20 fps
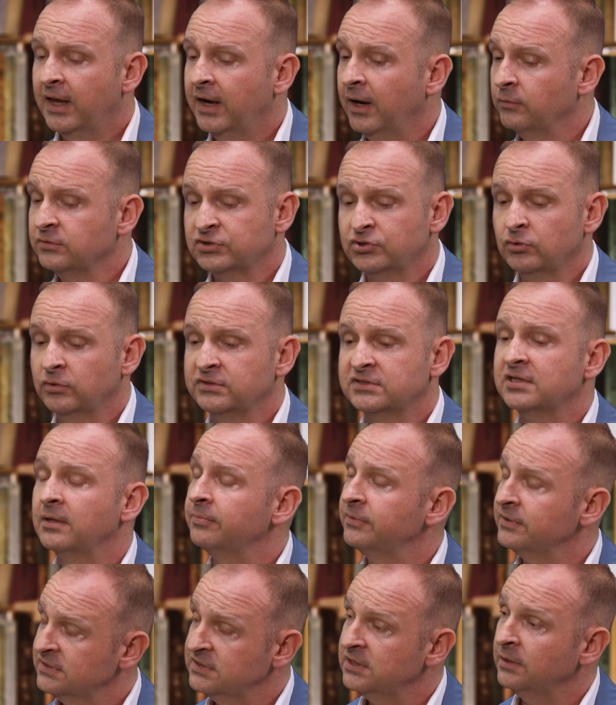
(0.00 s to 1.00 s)
And I was doing
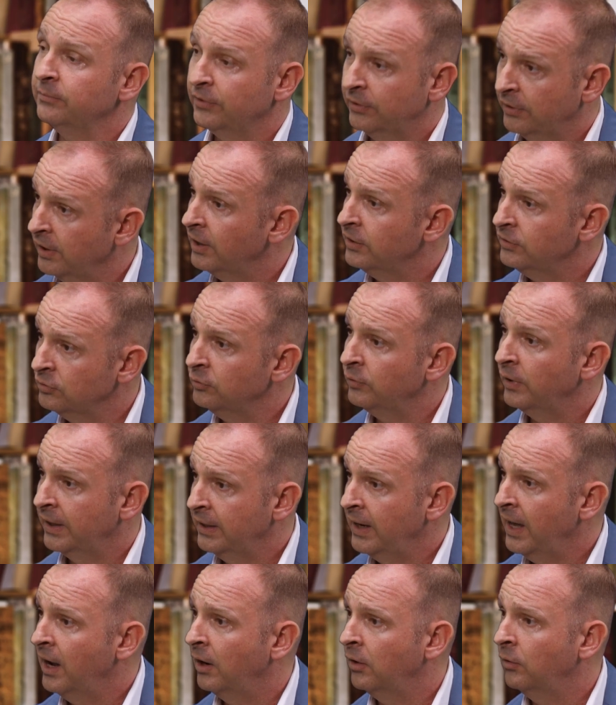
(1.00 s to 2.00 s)
something similar that I do
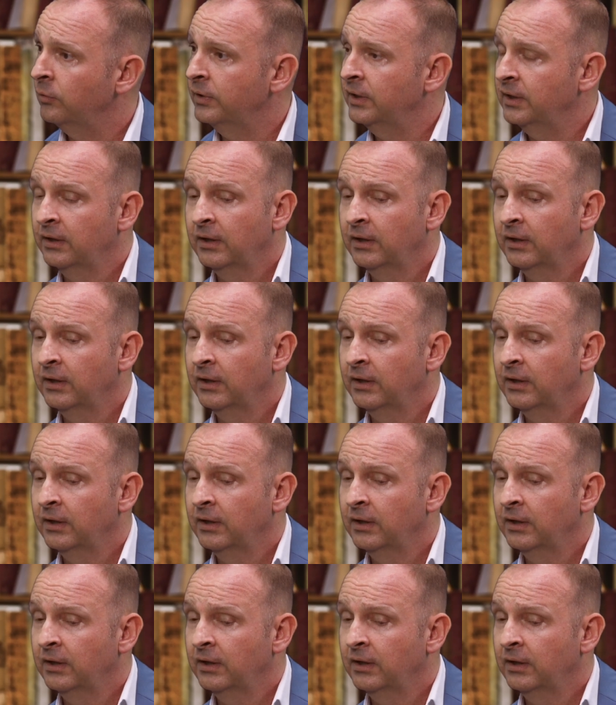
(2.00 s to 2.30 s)
right now.